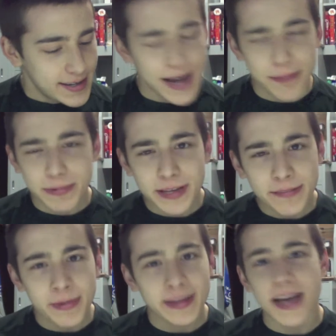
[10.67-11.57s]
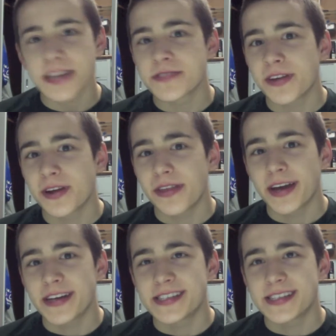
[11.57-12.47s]
I believe in my last video I think
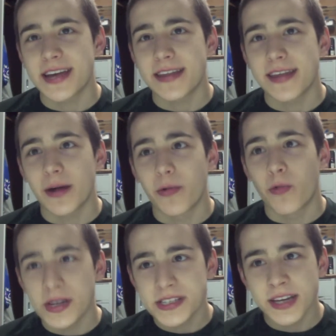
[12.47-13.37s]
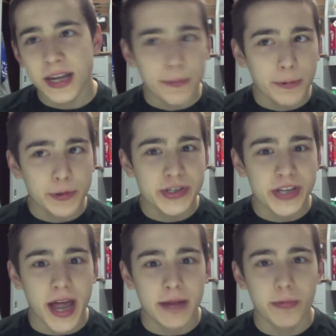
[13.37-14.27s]
I said that I wasn't going to purchase
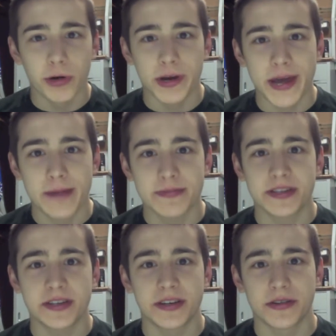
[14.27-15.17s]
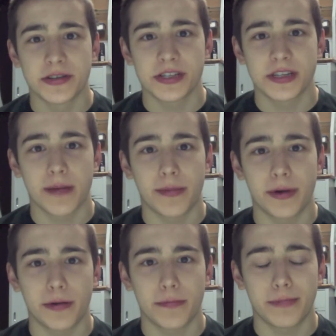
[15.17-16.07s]
any more games until the
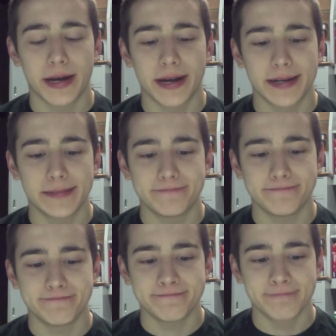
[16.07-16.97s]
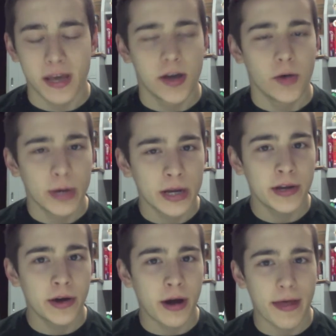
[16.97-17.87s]
summer, but we all
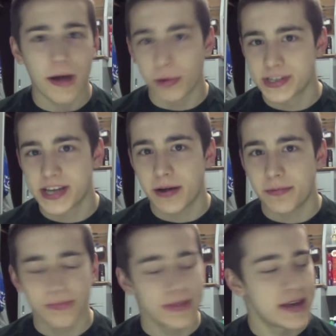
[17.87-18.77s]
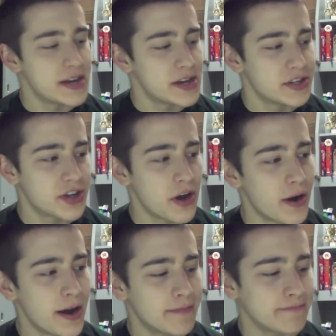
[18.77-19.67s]
know how that works out. So
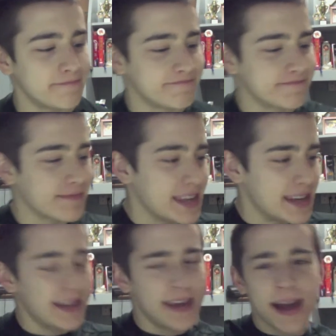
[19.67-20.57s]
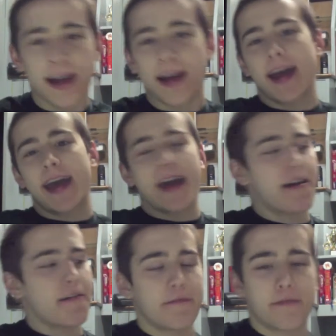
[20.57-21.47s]
I
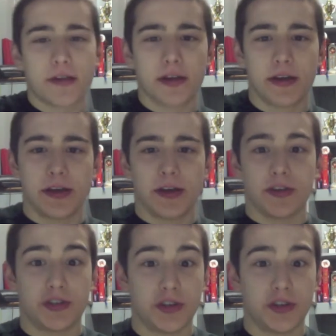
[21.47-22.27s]
have two